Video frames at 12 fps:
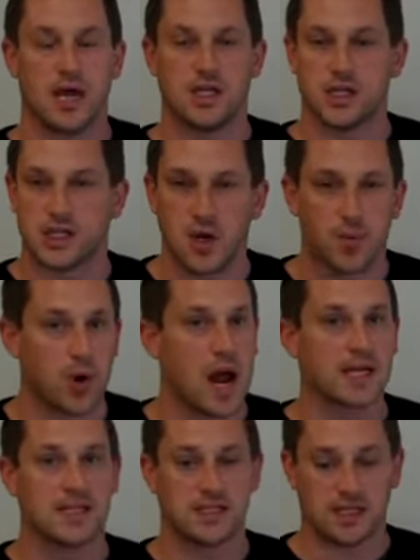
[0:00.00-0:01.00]
And just keep
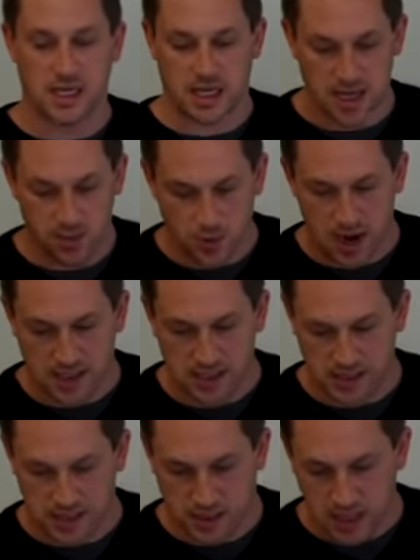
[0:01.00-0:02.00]
practicing and keep
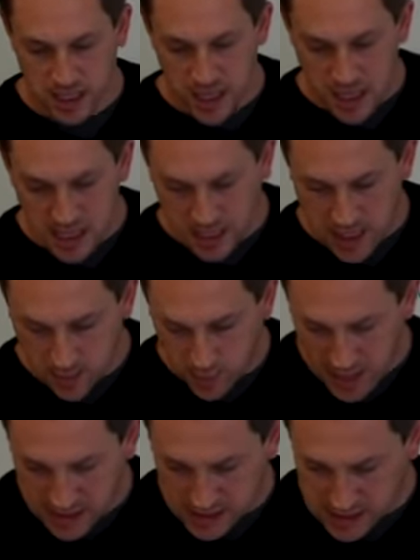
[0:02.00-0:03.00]
practicing and keep
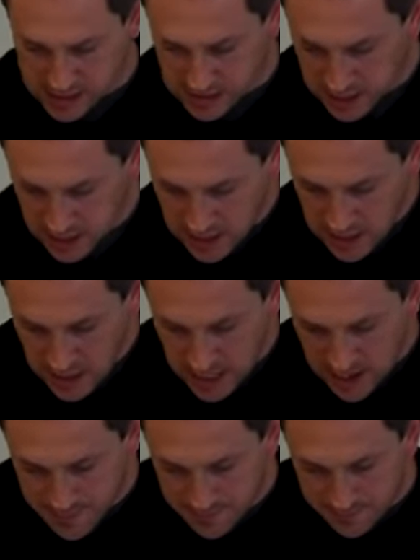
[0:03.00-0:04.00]
practicing.
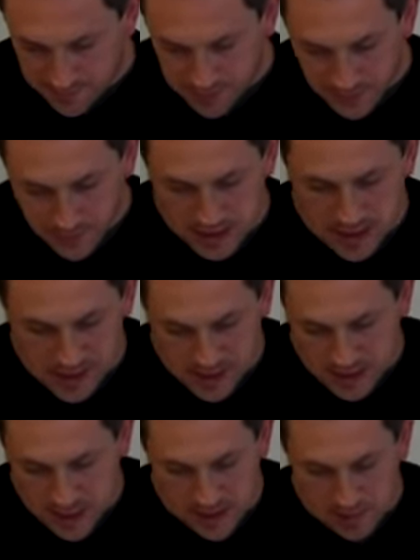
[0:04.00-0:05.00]
Because
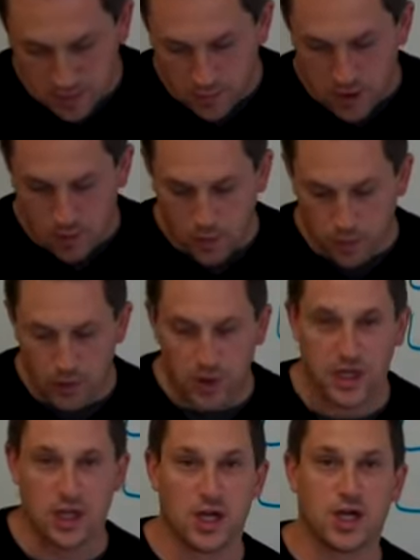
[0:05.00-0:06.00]
again, what we're
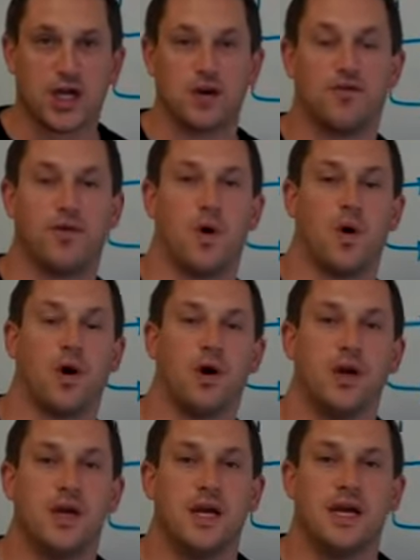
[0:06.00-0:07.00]
really looking
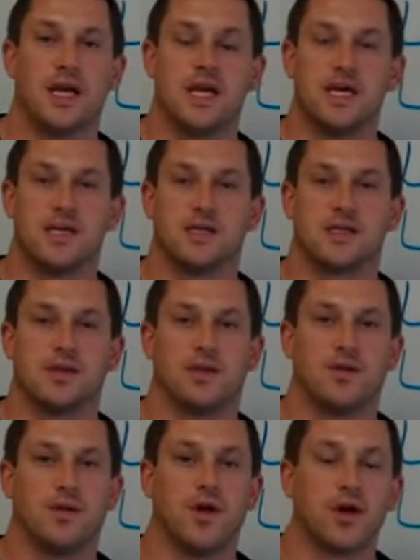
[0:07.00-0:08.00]
for is
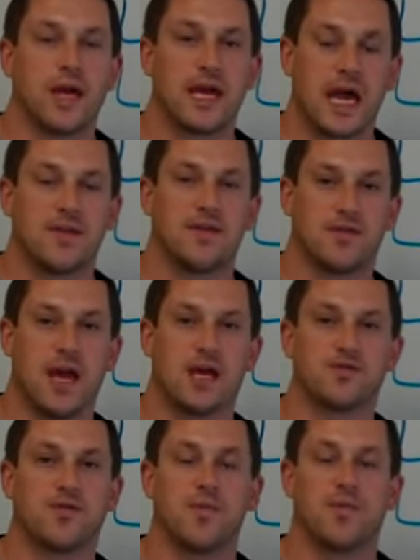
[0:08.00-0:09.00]
looking at the
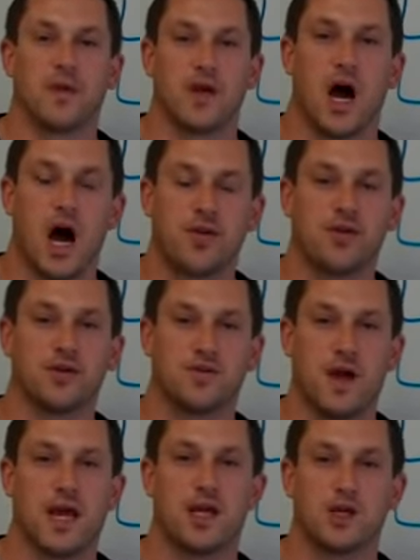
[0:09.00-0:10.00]
text from the author's
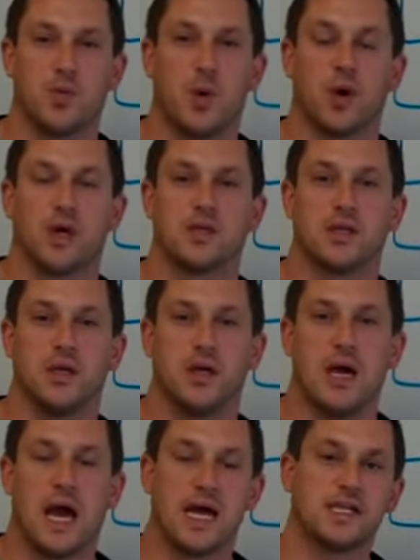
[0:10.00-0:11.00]
vantage point
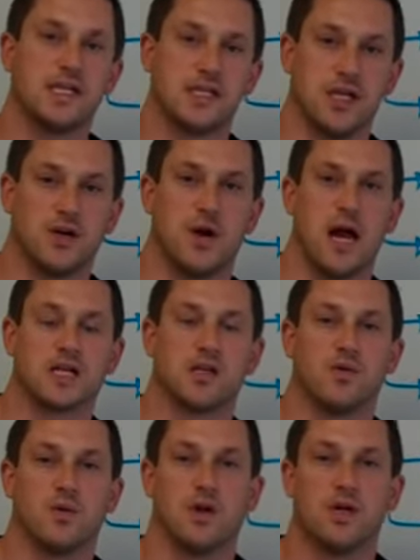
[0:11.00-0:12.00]
as he's
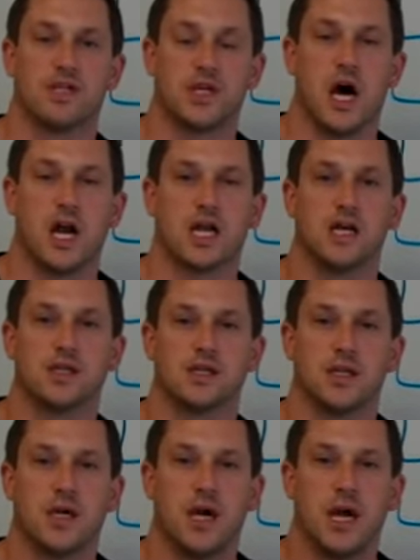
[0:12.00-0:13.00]
interacting with his
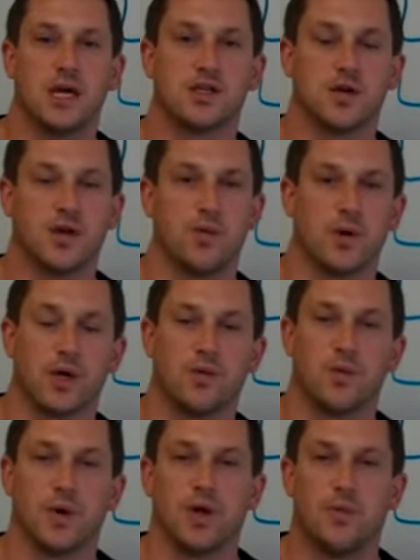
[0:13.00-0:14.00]
audience, and so that we can
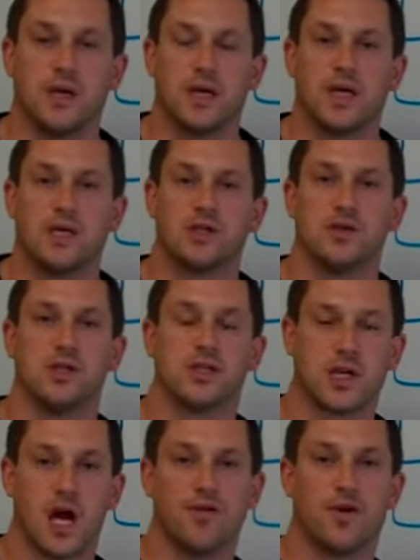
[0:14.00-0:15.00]
really begin to
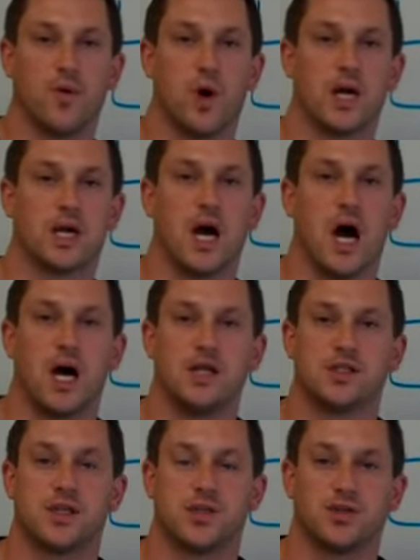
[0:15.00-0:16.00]
discover what
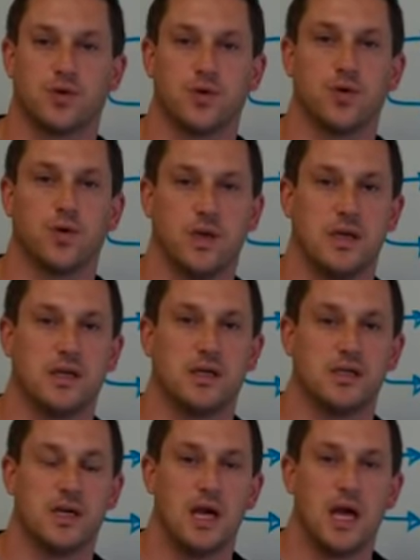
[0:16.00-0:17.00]
God's truth
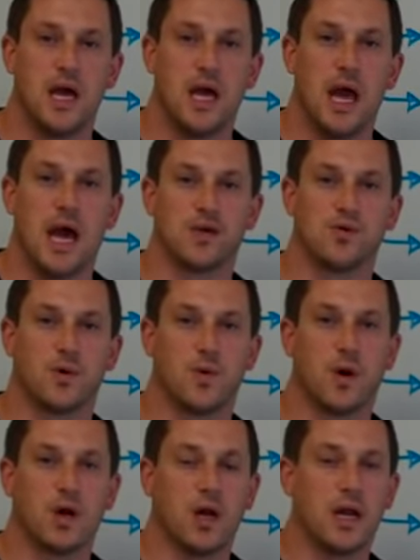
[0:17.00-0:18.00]
is as we're
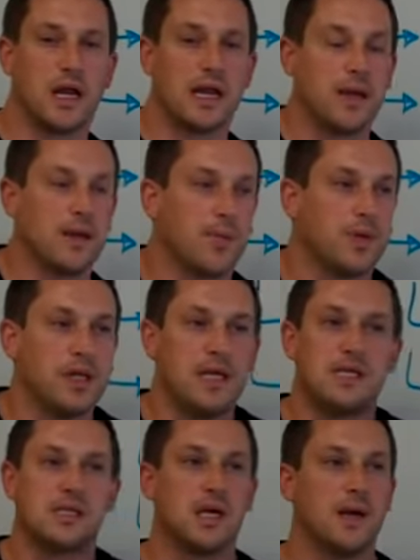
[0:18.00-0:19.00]
working on it.
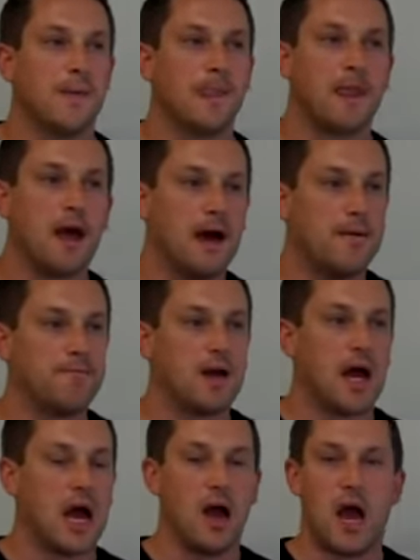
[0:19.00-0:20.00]
Please,
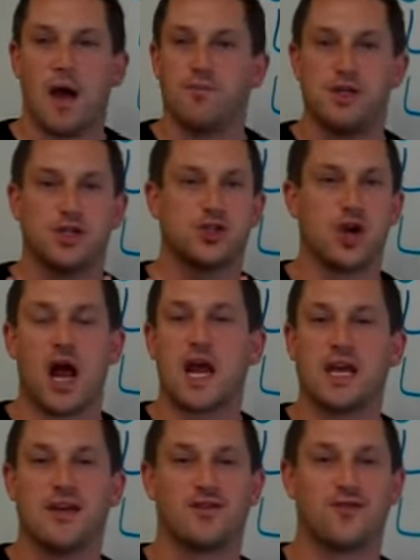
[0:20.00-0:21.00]
I'm just
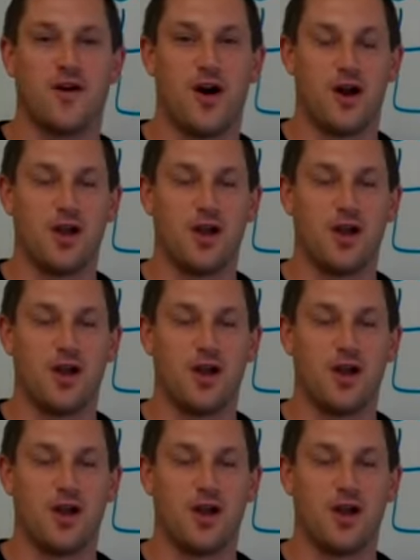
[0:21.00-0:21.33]
trying as